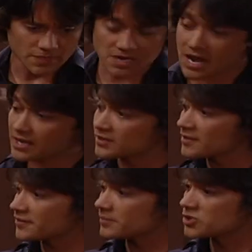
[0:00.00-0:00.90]
Uh,
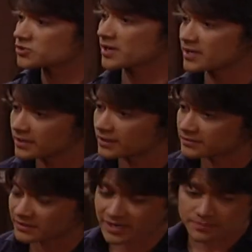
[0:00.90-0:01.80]
nothing. I'm just trying to uh,
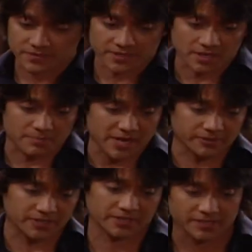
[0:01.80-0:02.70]
tie up the uh,
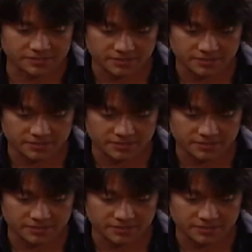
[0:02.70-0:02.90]
bakery case.